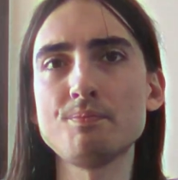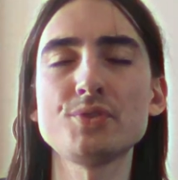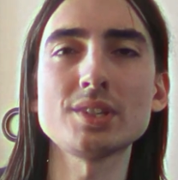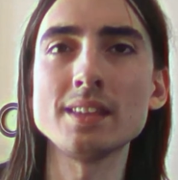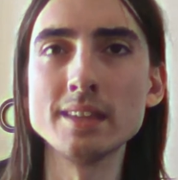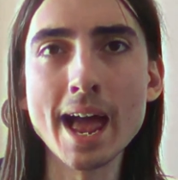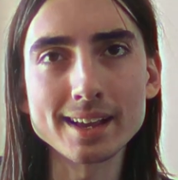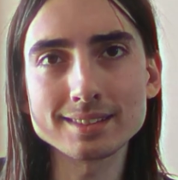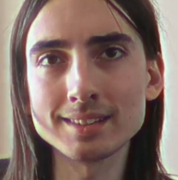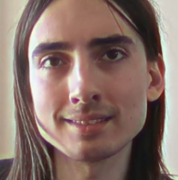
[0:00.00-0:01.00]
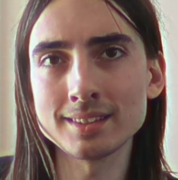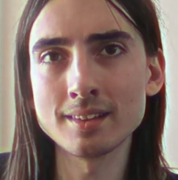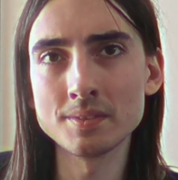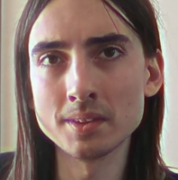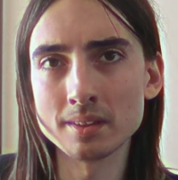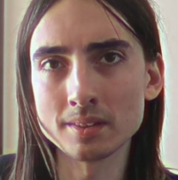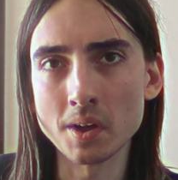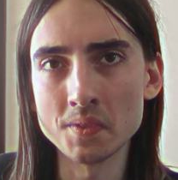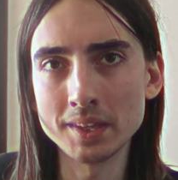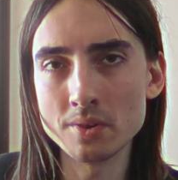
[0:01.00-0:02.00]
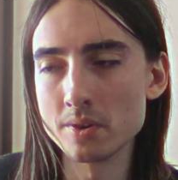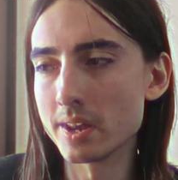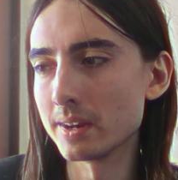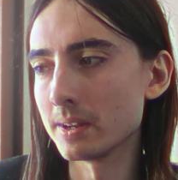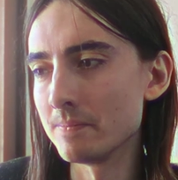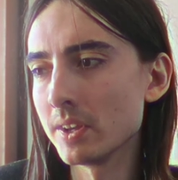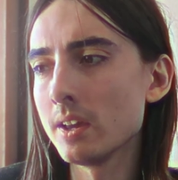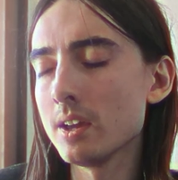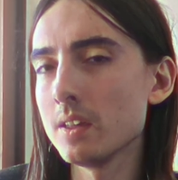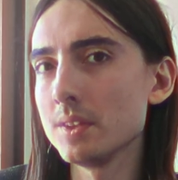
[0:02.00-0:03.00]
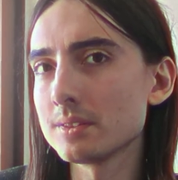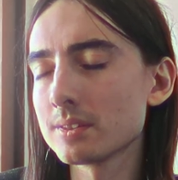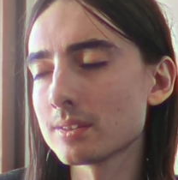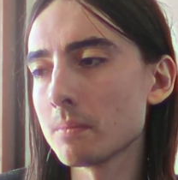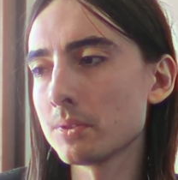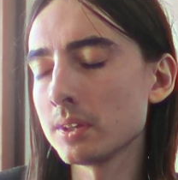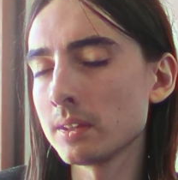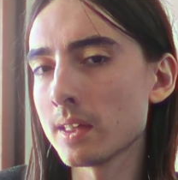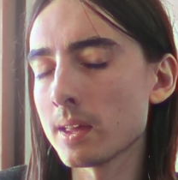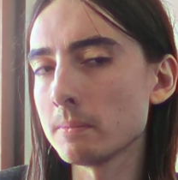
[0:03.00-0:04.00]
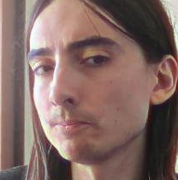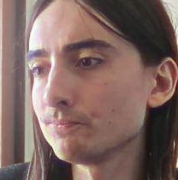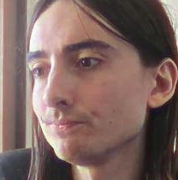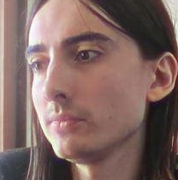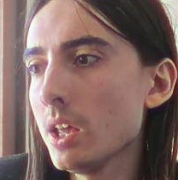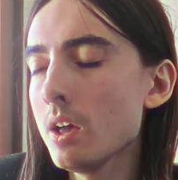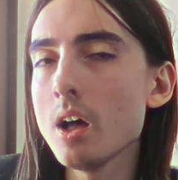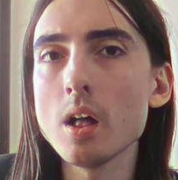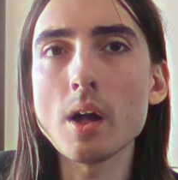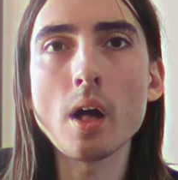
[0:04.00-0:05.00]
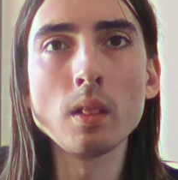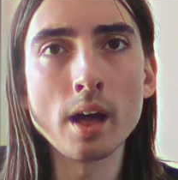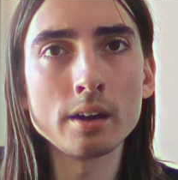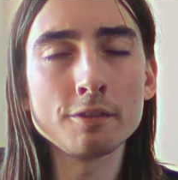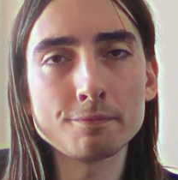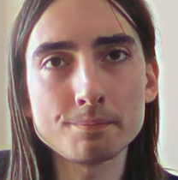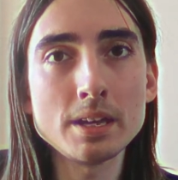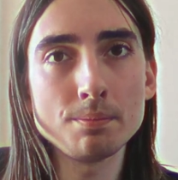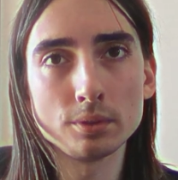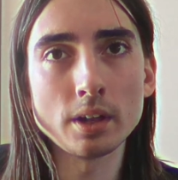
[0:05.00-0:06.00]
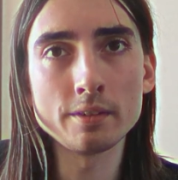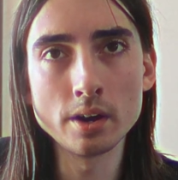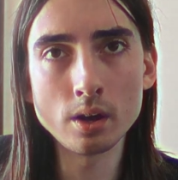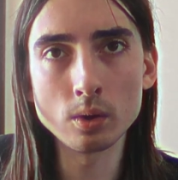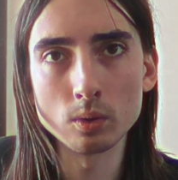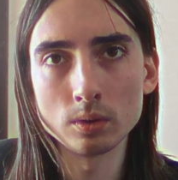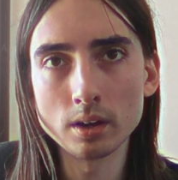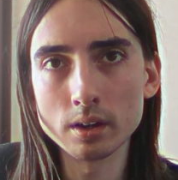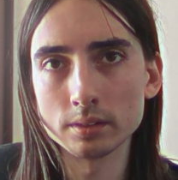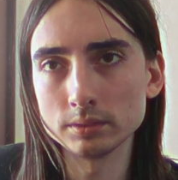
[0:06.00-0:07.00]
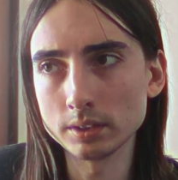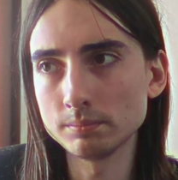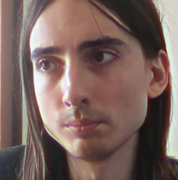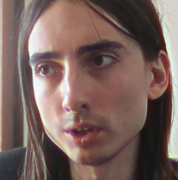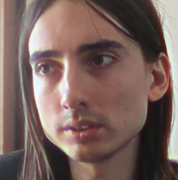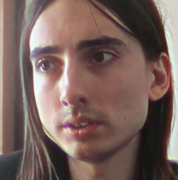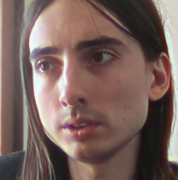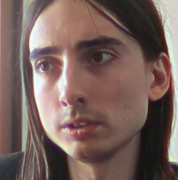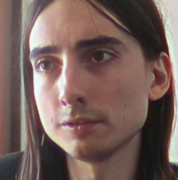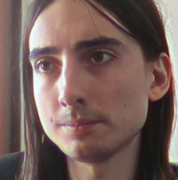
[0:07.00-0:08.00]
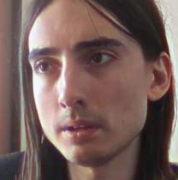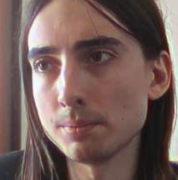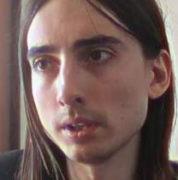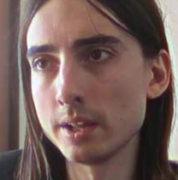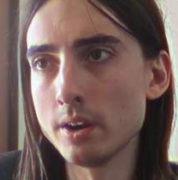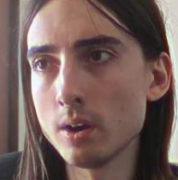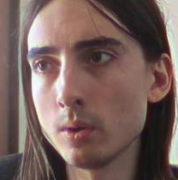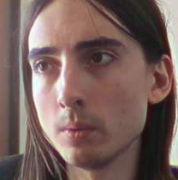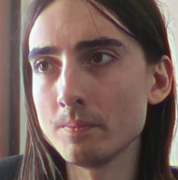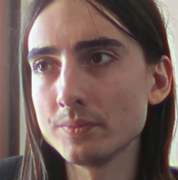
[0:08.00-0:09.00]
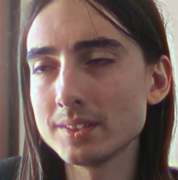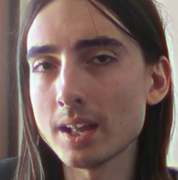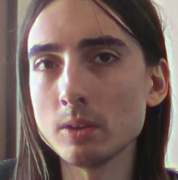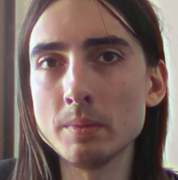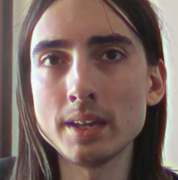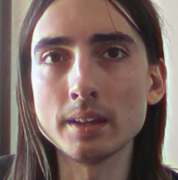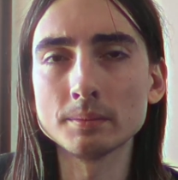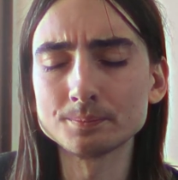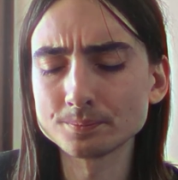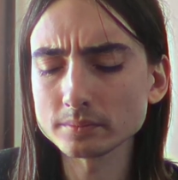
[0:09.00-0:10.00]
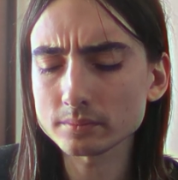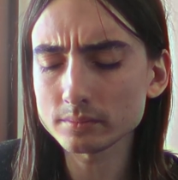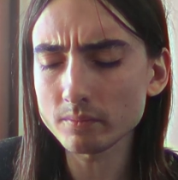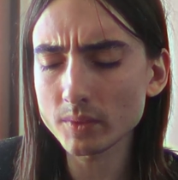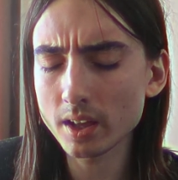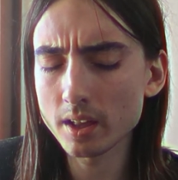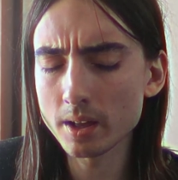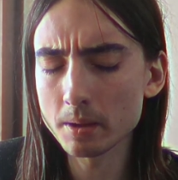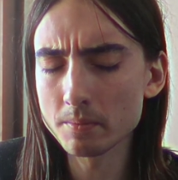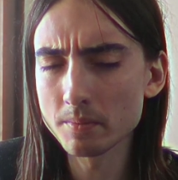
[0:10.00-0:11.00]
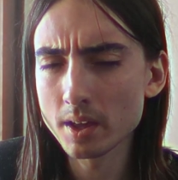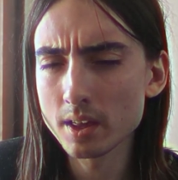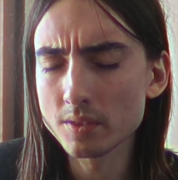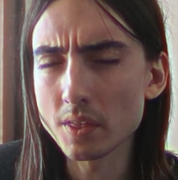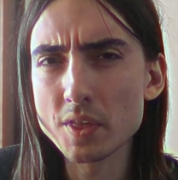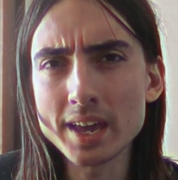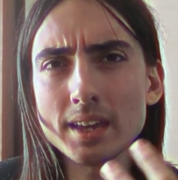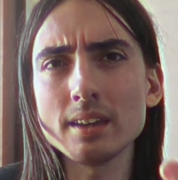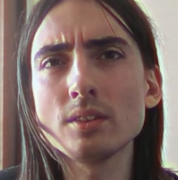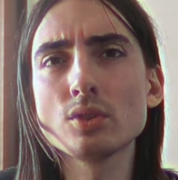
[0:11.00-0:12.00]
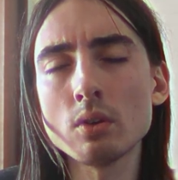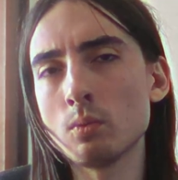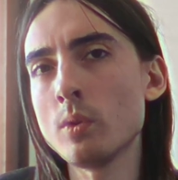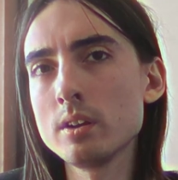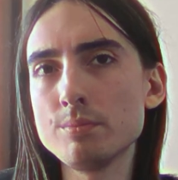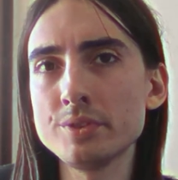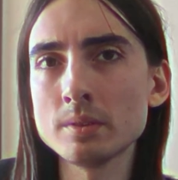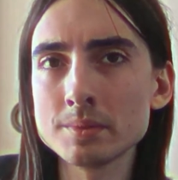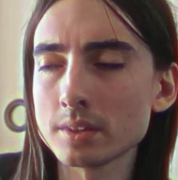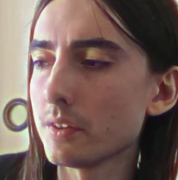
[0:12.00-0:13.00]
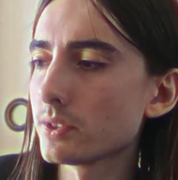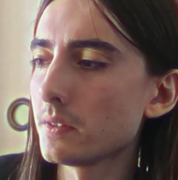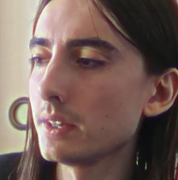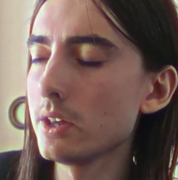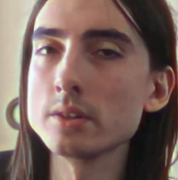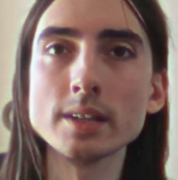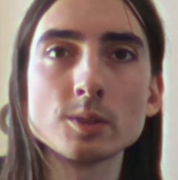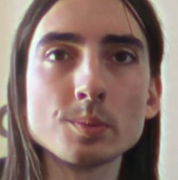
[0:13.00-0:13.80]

say the nasty thing on the internet. And this is something that a lot of people I know, a multitude of people I know, tell me, that they don't want to put themselves on the internet